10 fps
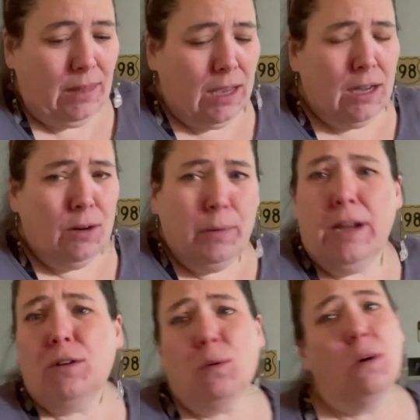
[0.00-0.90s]
we
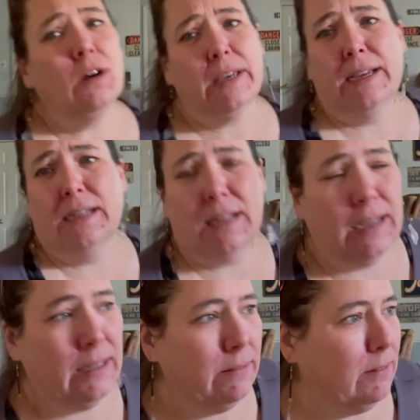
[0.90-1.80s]
got our walk in. I
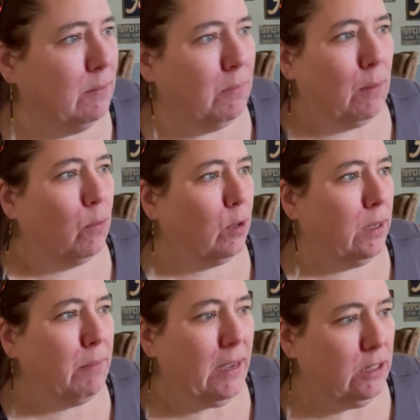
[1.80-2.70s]
had my
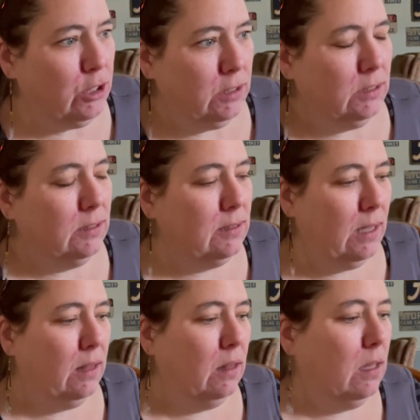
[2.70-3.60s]
morning pages,
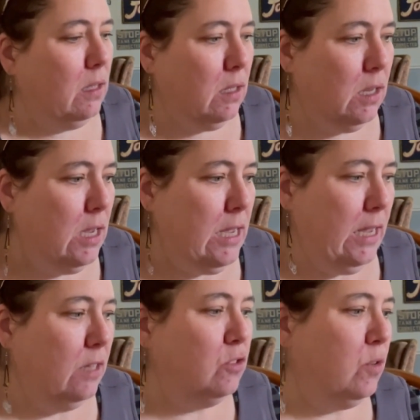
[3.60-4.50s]
and
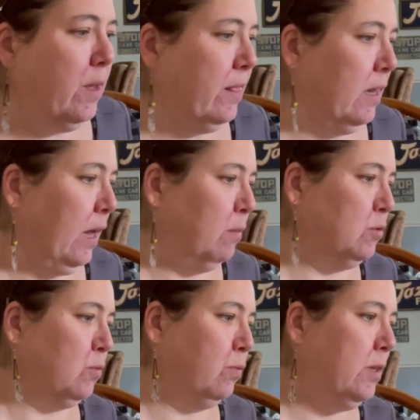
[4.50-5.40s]
in doing that, I
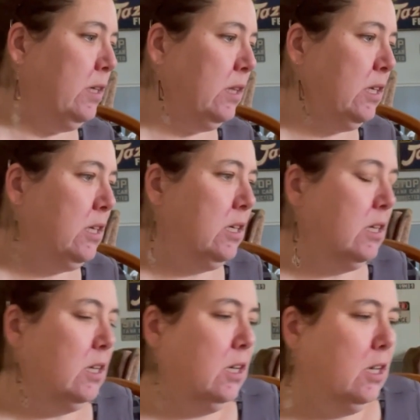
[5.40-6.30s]
was
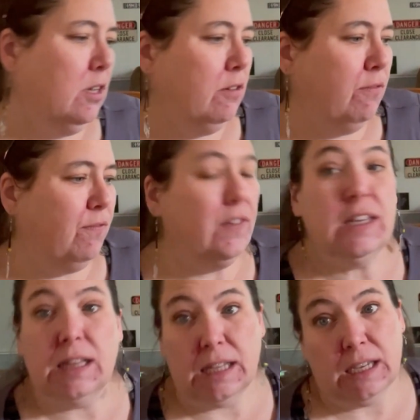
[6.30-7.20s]
really
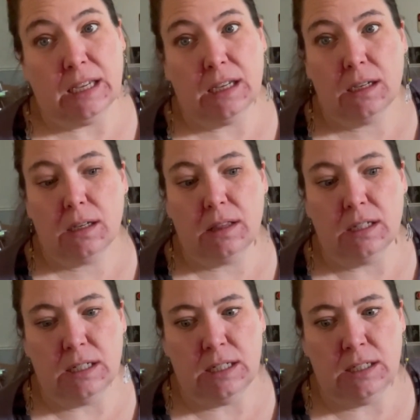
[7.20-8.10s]
feeling the
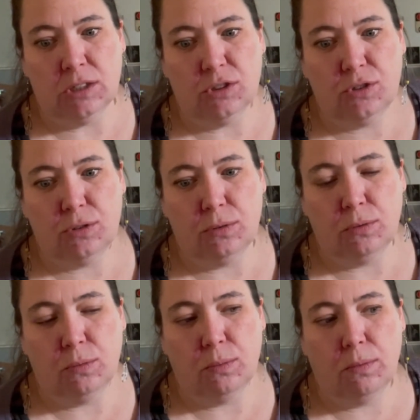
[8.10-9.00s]
need
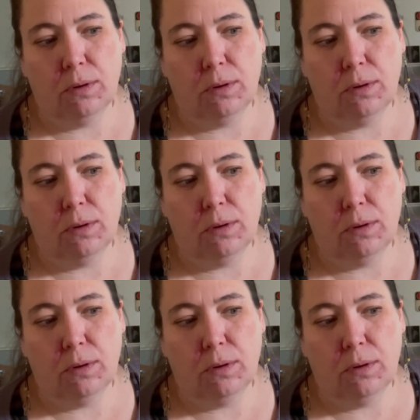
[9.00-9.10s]
to